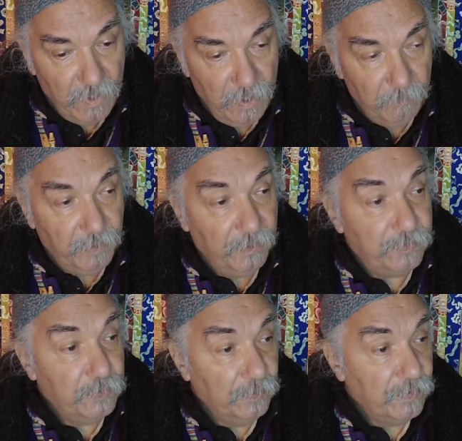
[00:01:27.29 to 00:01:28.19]
and
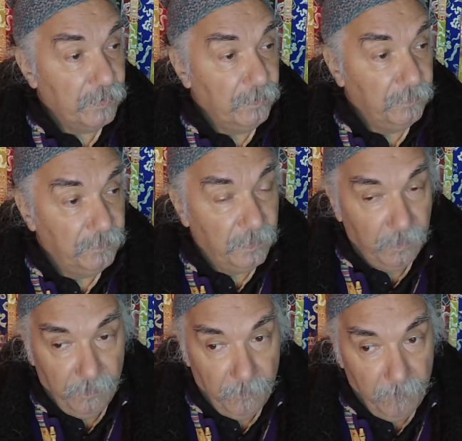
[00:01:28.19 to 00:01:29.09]
postures and
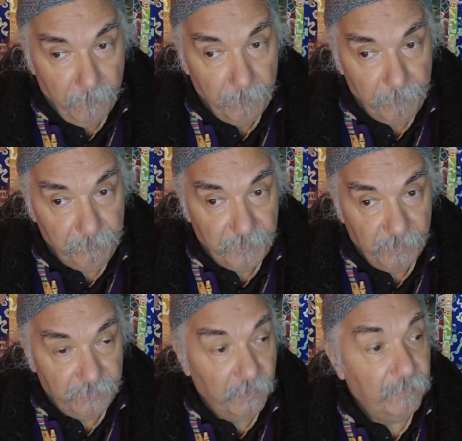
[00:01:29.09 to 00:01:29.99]

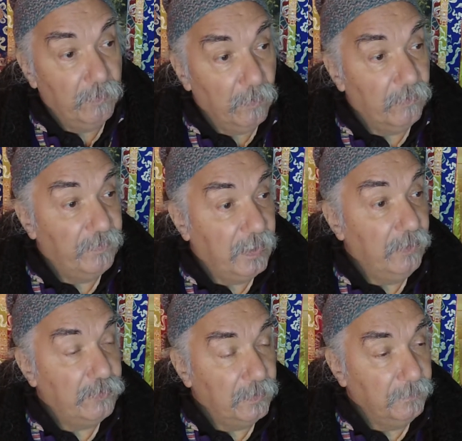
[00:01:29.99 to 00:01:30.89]

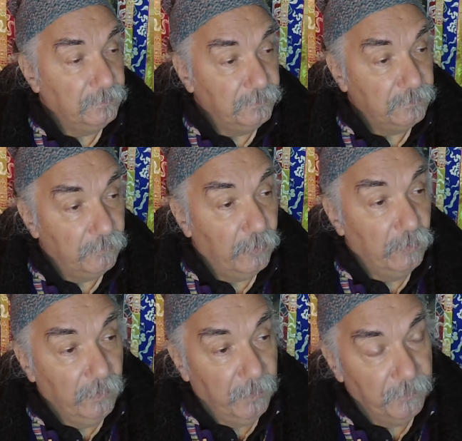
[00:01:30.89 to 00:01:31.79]
self-glorification
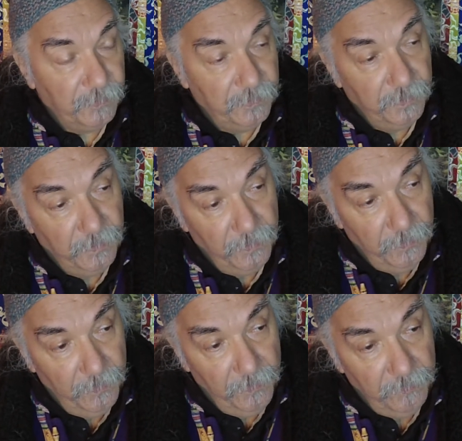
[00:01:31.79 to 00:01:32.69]
programs.
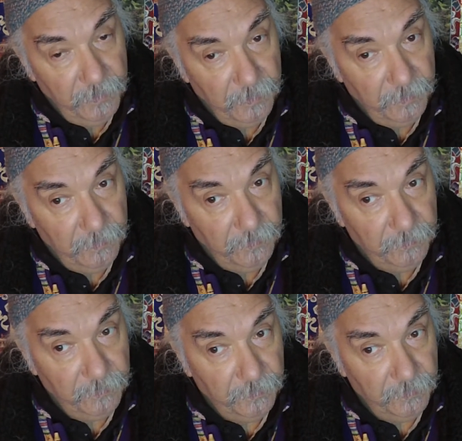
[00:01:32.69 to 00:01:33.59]
See,
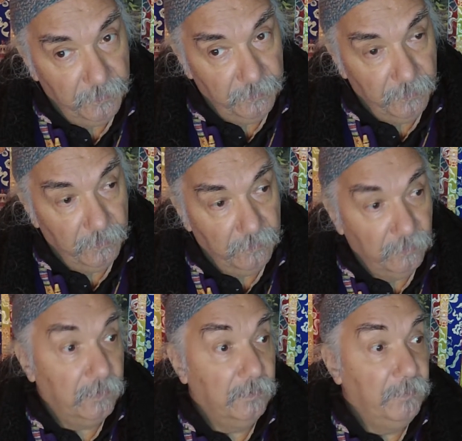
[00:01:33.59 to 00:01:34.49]
the
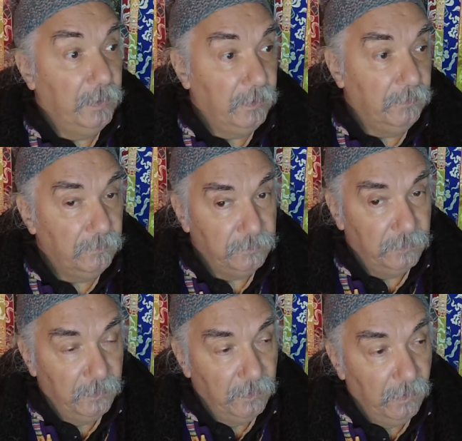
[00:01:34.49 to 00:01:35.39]
look at me,
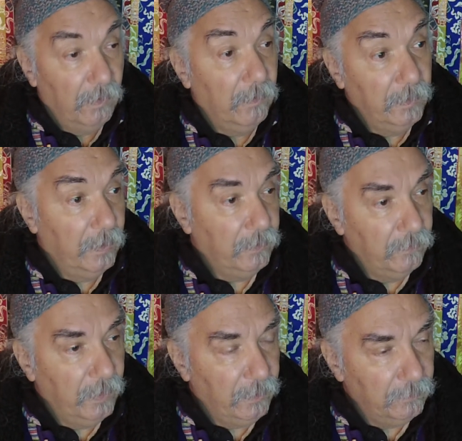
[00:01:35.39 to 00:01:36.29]
aren't I
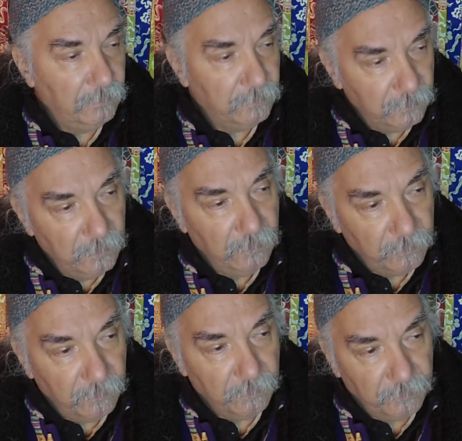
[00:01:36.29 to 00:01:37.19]
great?
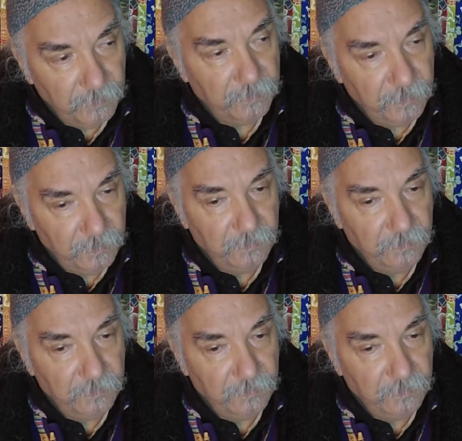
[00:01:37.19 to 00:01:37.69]
Sort of, let's say,